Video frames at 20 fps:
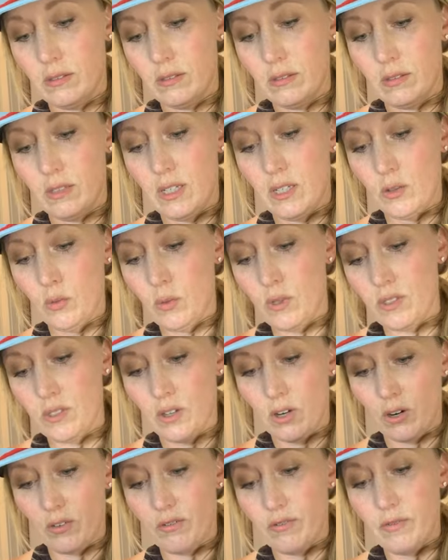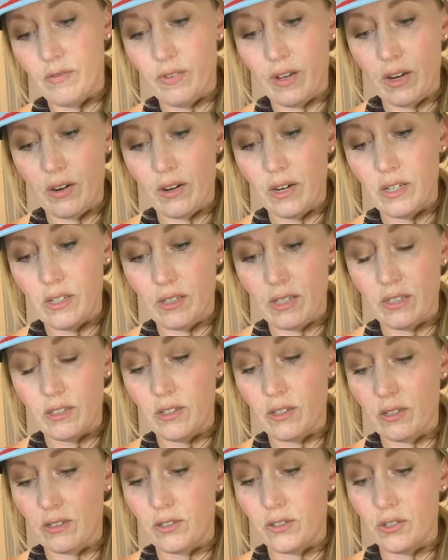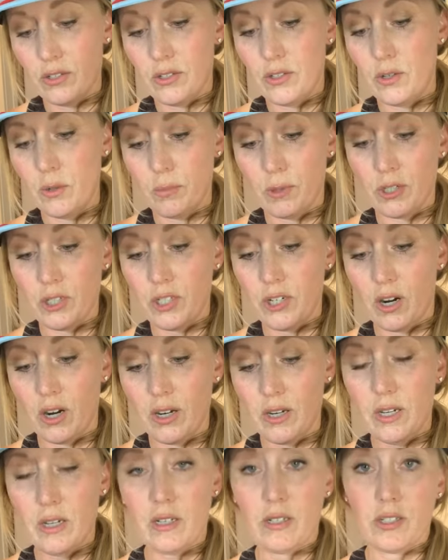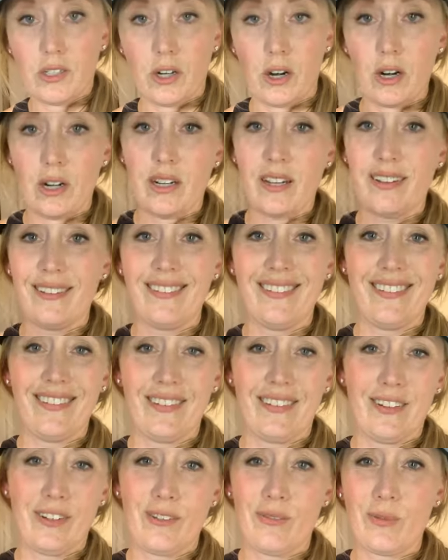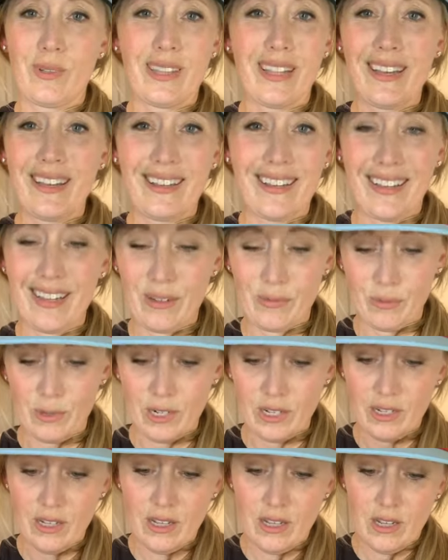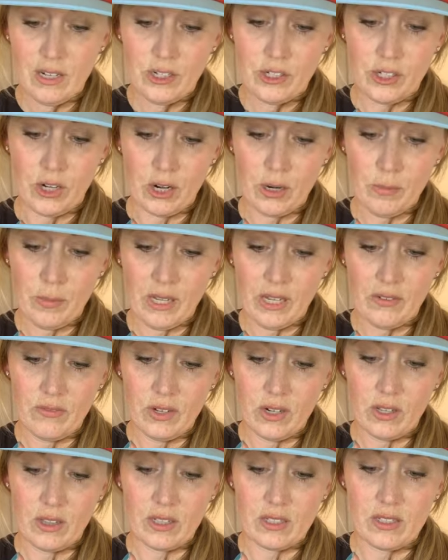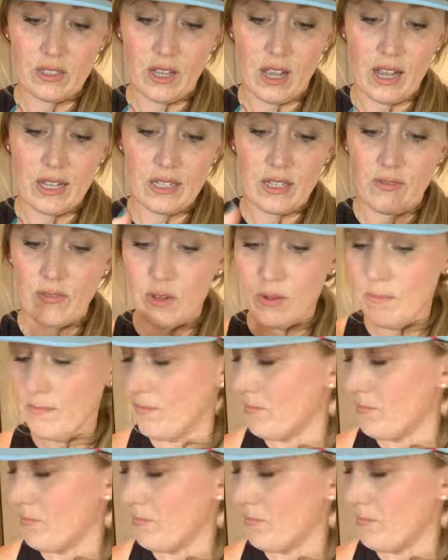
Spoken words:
These hooks are super sharp, what the heck, Brita? Sharp, even on the sides of them.